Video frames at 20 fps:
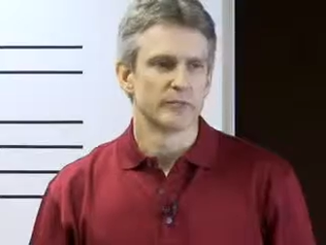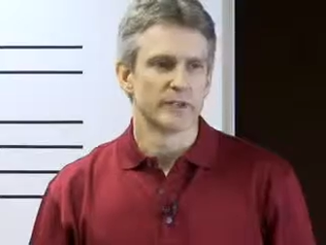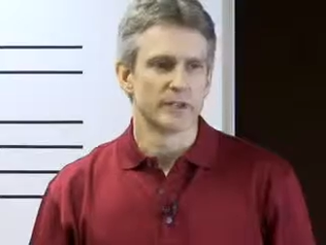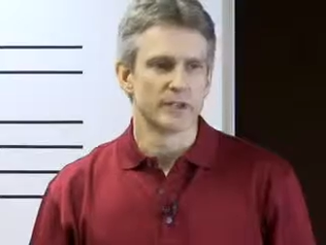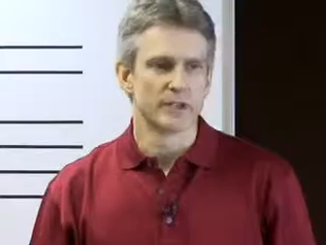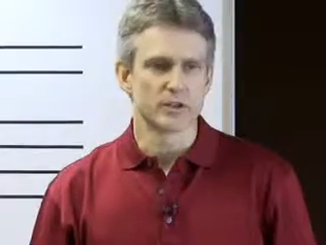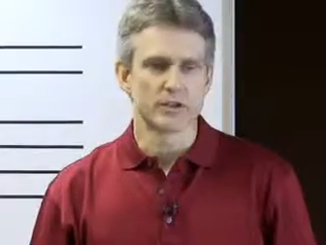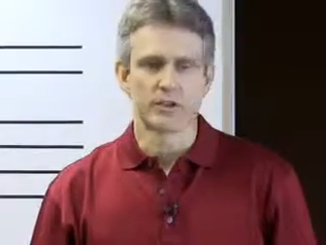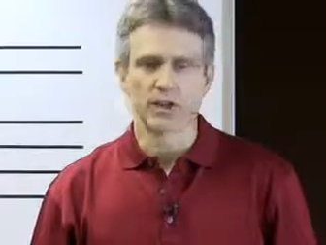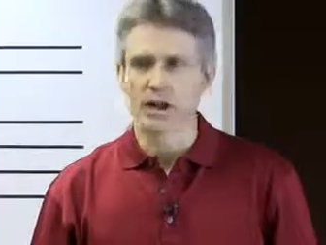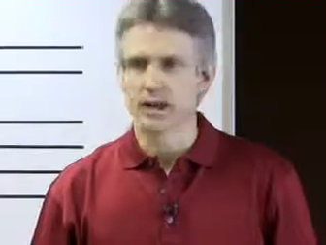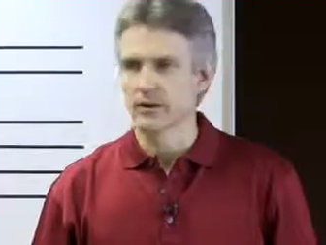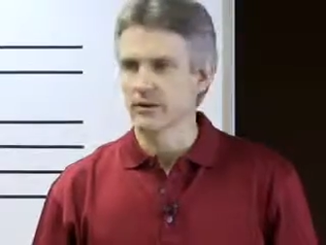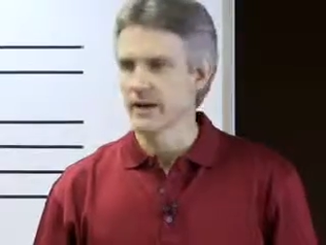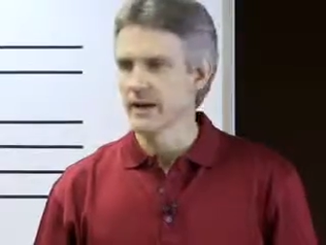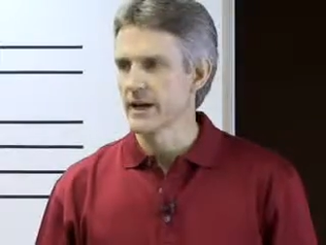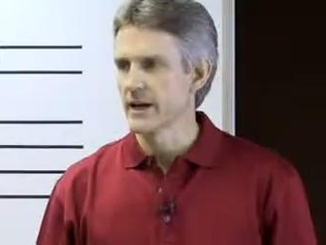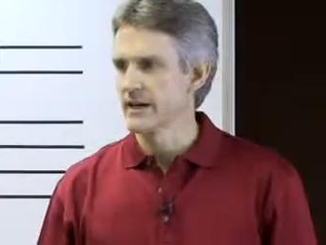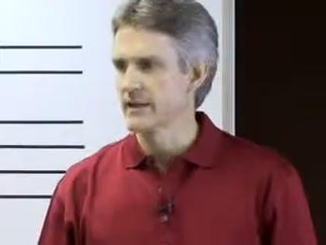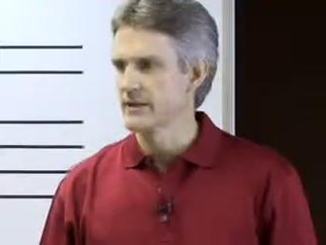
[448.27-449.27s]
Each
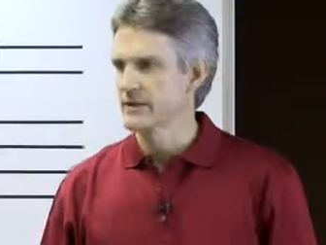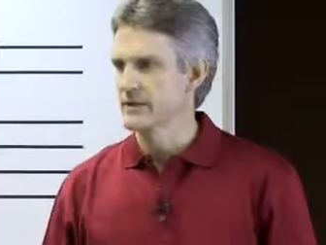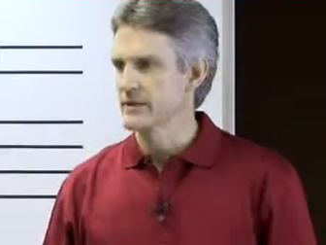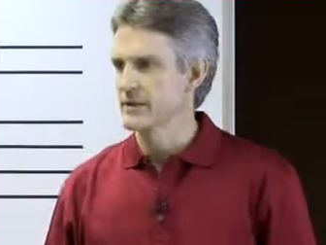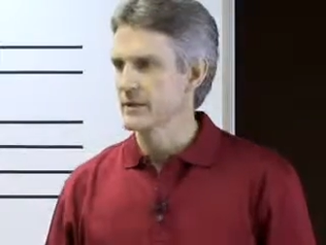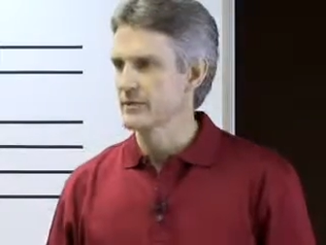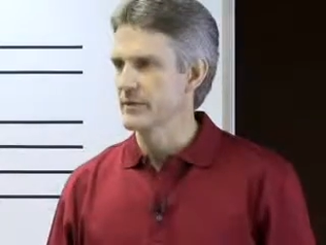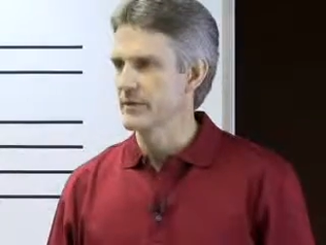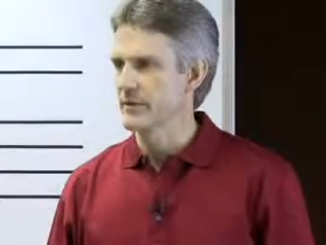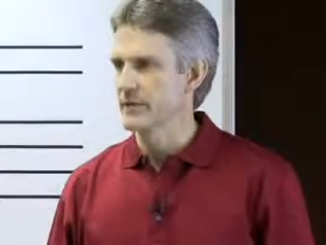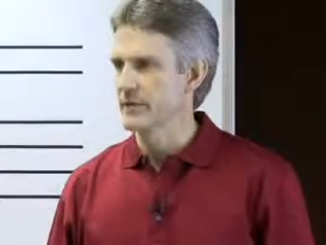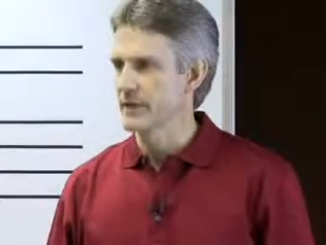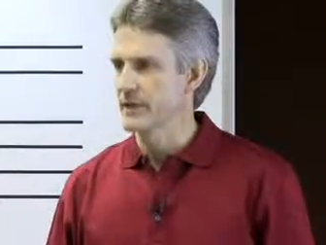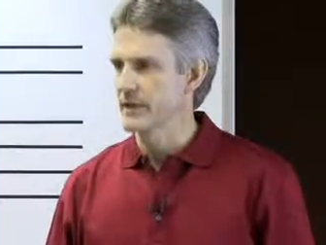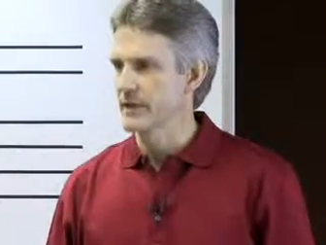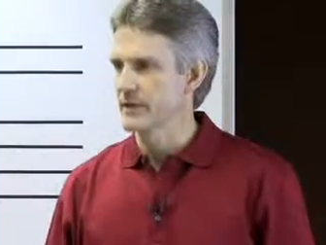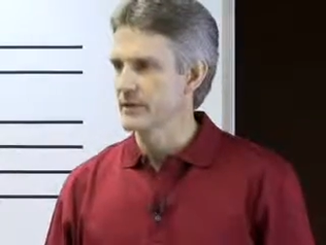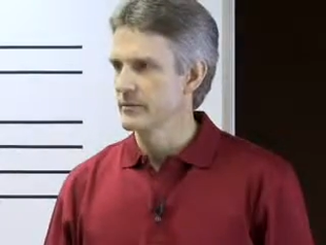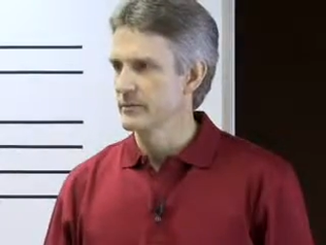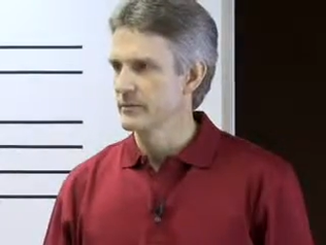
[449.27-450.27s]
chakra has something
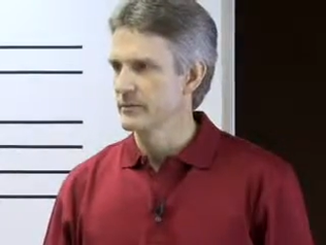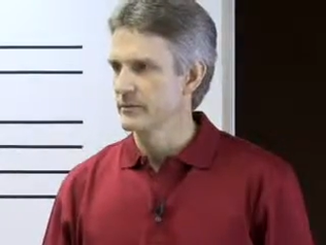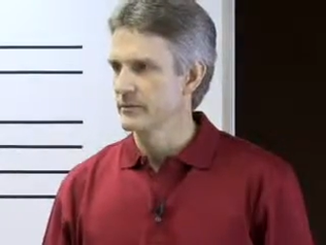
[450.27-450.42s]
unique.